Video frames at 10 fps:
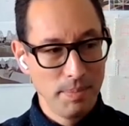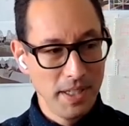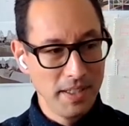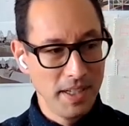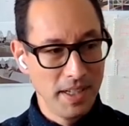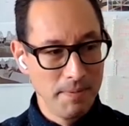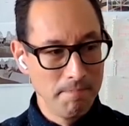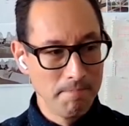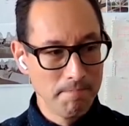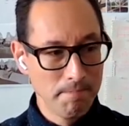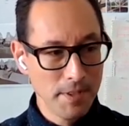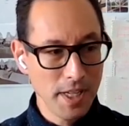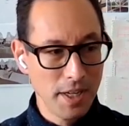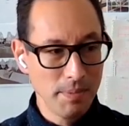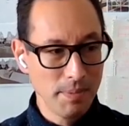But
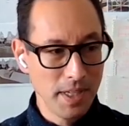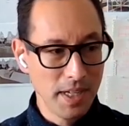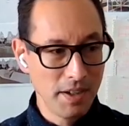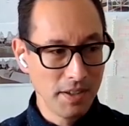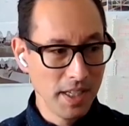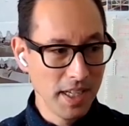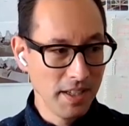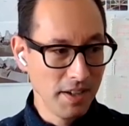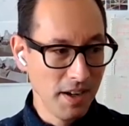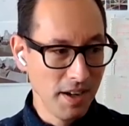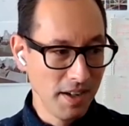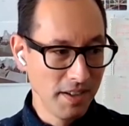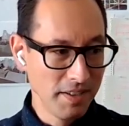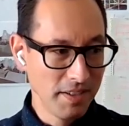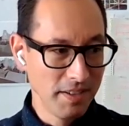inherently there
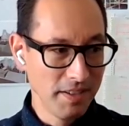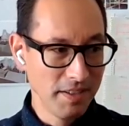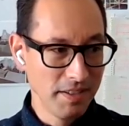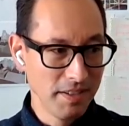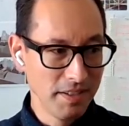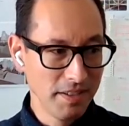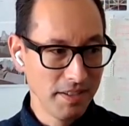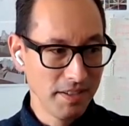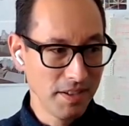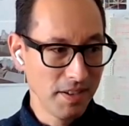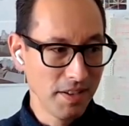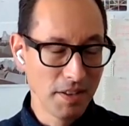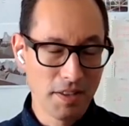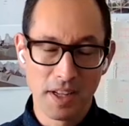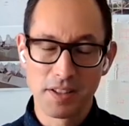are
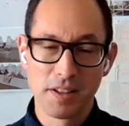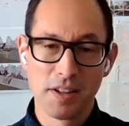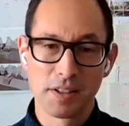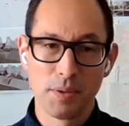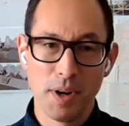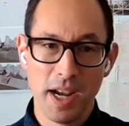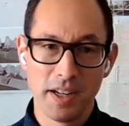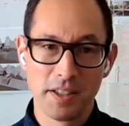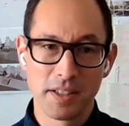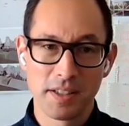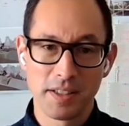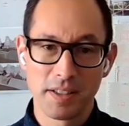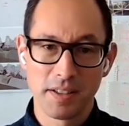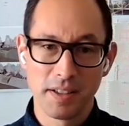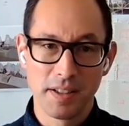little things along the way,
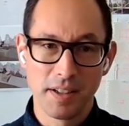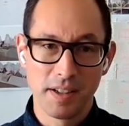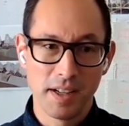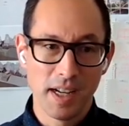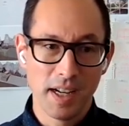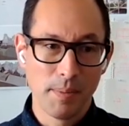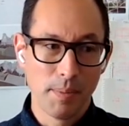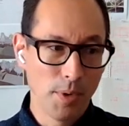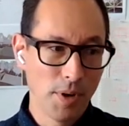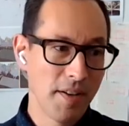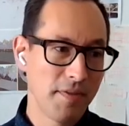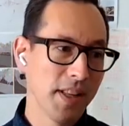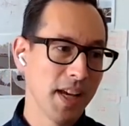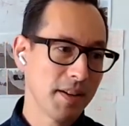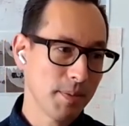just more, I
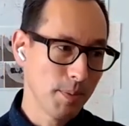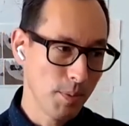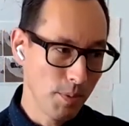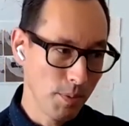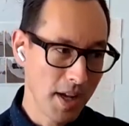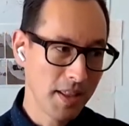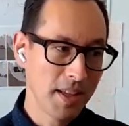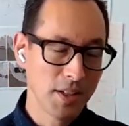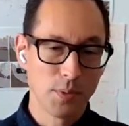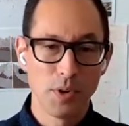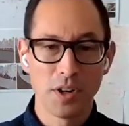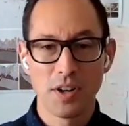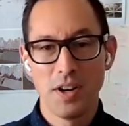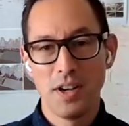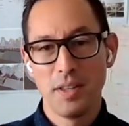feel like, way things
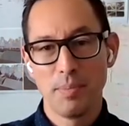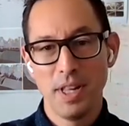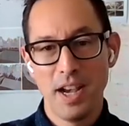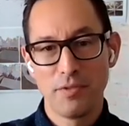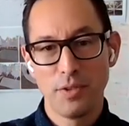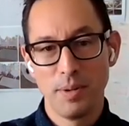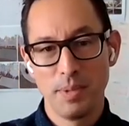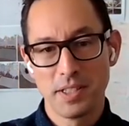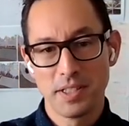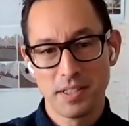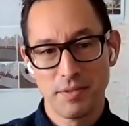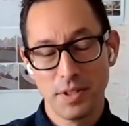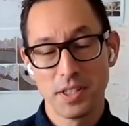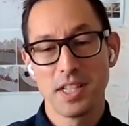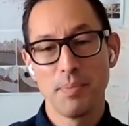work on the platform. Let's,
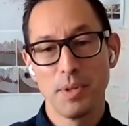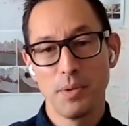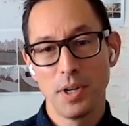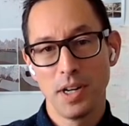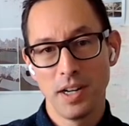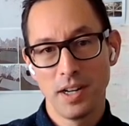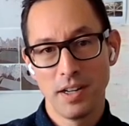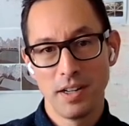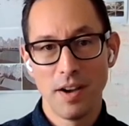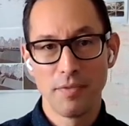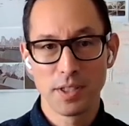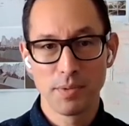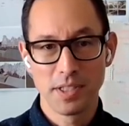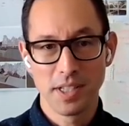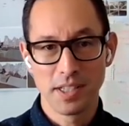for example, we're an Office
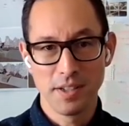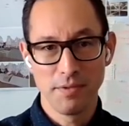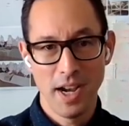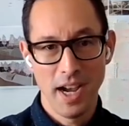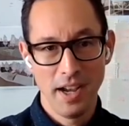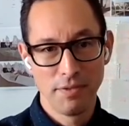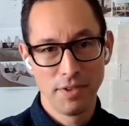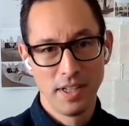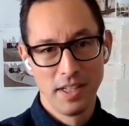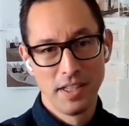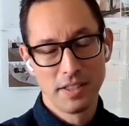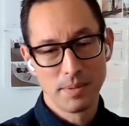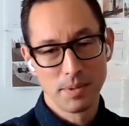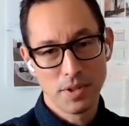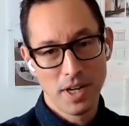365
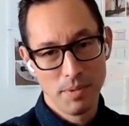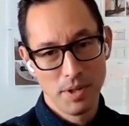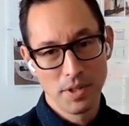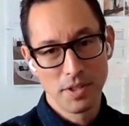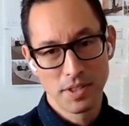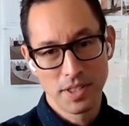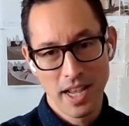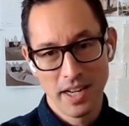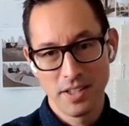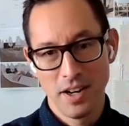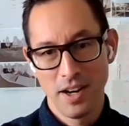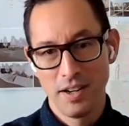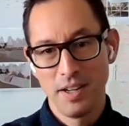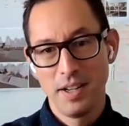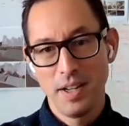subscriber. We use that as our